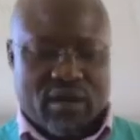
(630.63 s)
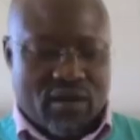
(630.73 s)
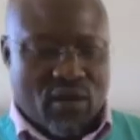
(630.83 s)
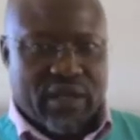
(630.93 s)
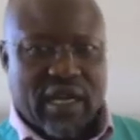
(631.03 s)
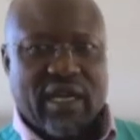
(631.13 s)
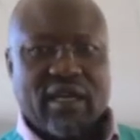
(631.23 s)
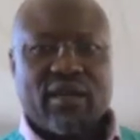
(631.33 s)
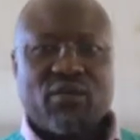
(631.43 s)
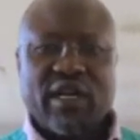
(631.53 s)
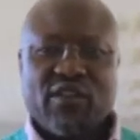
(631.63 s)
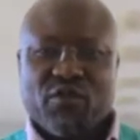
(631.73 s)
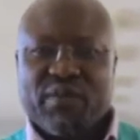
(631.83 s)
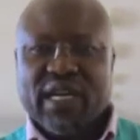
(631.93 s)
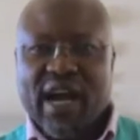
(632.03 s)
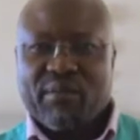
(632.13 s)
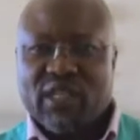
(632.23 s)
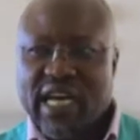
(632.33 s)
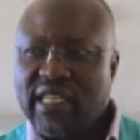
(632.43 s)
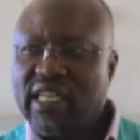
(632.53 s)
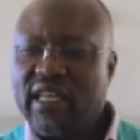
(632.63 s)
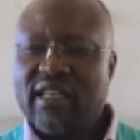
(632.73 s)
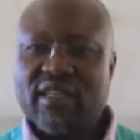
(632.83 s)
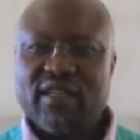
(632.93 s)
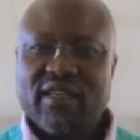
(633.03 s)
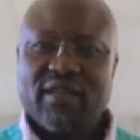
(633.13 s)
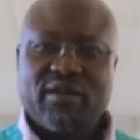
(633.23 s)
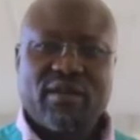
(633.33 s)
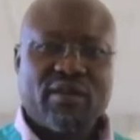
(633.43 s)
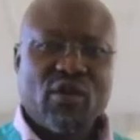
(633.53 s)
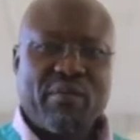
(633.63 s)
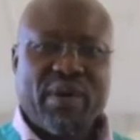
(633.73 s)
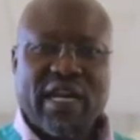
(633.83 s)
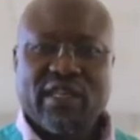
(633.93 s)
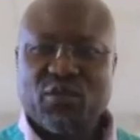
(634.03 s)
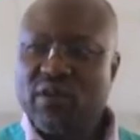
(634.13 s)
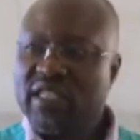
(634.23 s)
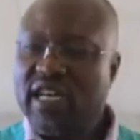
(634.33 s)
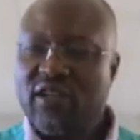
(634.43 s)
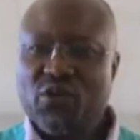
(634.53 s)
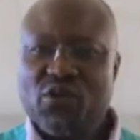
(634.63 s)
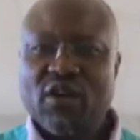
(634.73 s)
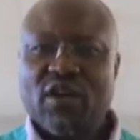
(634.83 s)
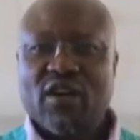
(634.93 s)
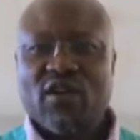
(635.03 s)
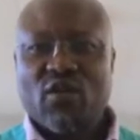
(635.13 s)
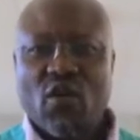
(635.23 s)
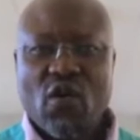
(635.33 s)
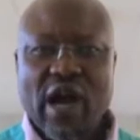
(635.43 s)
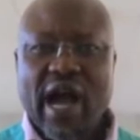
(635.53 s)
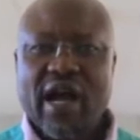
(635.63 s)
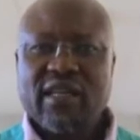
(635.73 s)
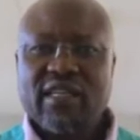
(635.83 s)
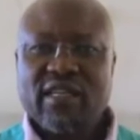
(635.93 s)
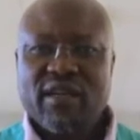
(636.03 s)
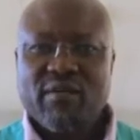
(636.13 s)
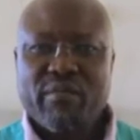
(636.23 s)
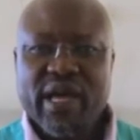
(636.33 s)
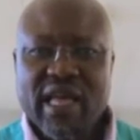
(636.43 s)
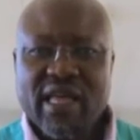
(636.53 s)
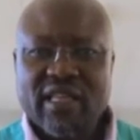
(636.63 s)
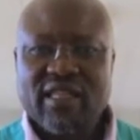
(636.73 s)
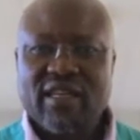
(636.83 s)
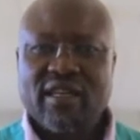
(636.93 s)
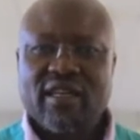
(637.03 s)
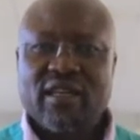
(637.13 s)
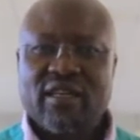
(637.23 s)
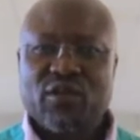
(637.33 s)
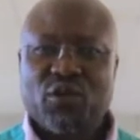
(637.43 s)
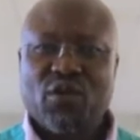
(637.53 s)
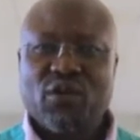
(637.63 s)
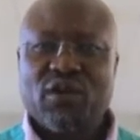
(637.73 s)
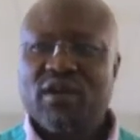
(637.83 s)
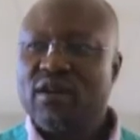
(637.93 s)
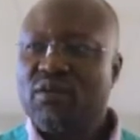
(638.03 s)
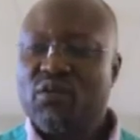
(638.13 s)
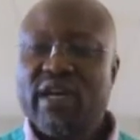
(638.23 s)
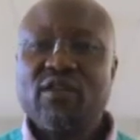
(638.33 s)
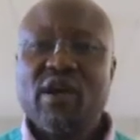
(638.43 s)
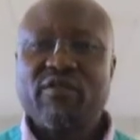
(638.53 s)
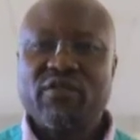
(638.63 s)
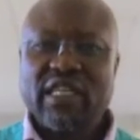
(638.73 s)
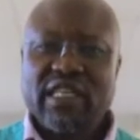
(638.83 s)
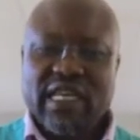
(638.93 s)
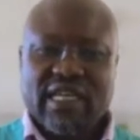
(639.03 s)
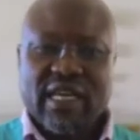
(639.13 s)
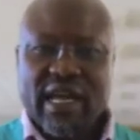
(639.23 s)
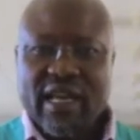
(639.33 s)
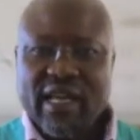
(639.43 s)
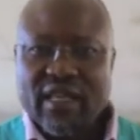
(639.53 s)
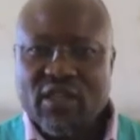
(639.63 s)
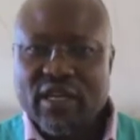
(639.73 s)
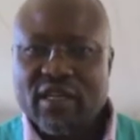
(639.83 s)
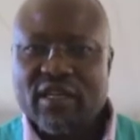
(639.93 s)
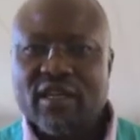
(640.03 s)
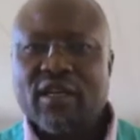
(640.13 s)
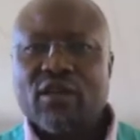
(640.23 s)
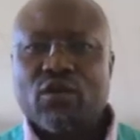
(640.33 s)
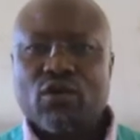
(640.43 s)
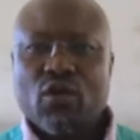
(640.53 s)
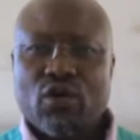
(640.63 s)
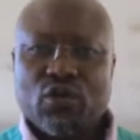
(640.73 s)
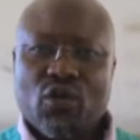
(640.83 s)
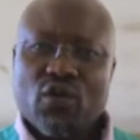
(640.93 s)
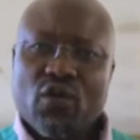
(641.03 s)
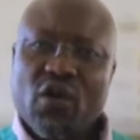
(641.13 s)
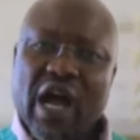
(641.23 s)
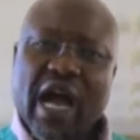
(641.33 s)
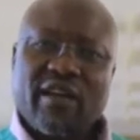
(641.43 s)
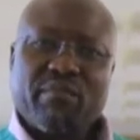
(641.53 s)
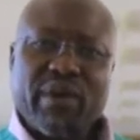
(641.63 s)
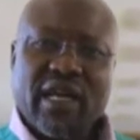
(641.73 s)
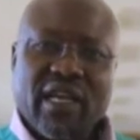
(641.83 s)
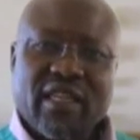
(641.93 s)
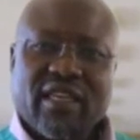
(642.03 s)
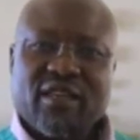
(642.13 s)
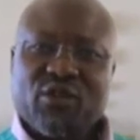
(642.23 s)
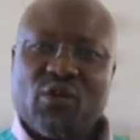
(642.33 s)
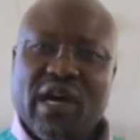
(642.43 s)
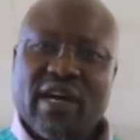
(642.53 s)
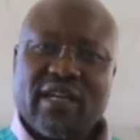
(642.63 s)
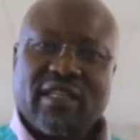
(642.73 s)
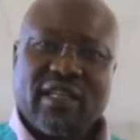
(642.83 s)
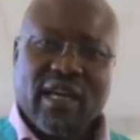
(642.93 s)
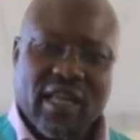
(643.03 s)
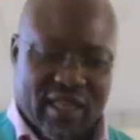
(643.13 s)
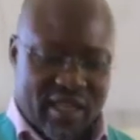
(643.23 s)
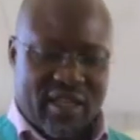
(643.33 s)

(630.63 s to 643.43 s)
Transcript: Okay? When you become dirty, your parents will tell you, go and bathe. So when you have eaten anything, also go and bathe your teeth.